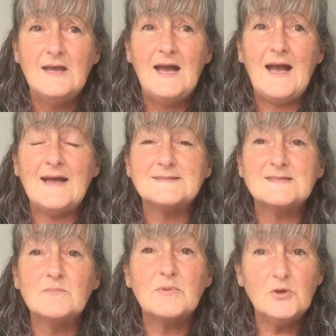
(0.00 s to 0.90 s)
and
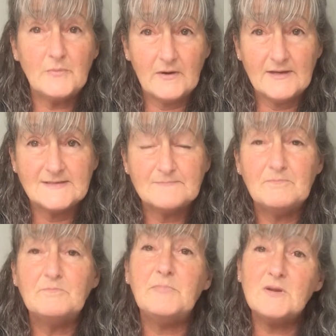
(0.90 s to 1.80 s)
some blueberries,
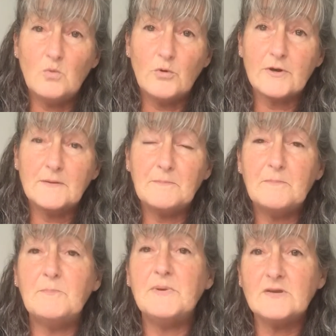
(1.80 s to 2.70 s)
bit of water,
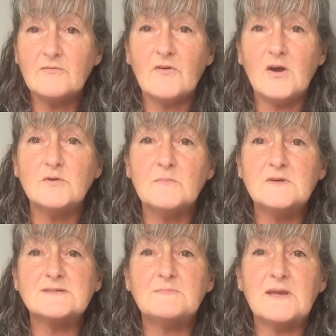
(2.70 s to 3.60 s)
bit of oat
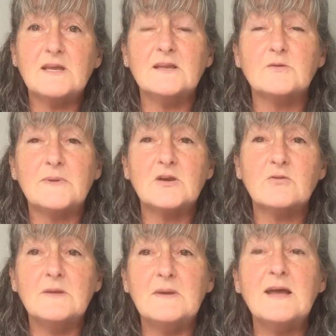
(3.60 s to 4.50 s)
milk to make it a little bit
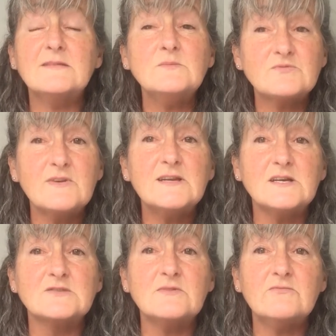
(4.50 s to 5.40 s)
creamy, and that was really
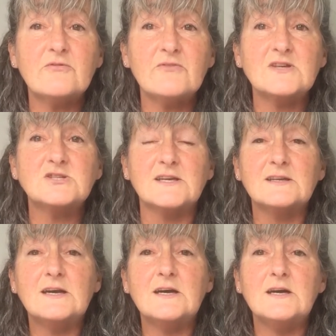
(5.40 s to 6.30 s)
nice, really
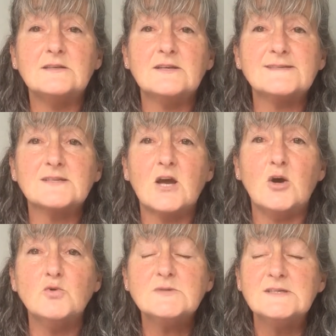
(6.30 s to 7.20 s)
refreshing, nice and
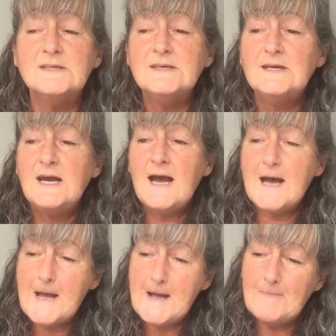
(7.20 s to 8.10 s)
cold.
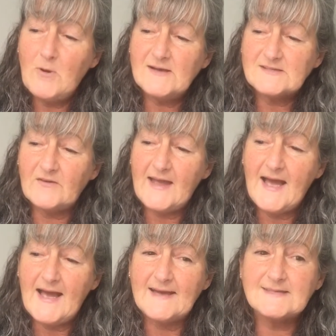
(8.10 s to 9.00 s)
What else have I
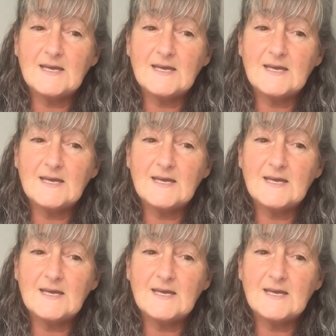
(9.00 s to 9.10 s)
had?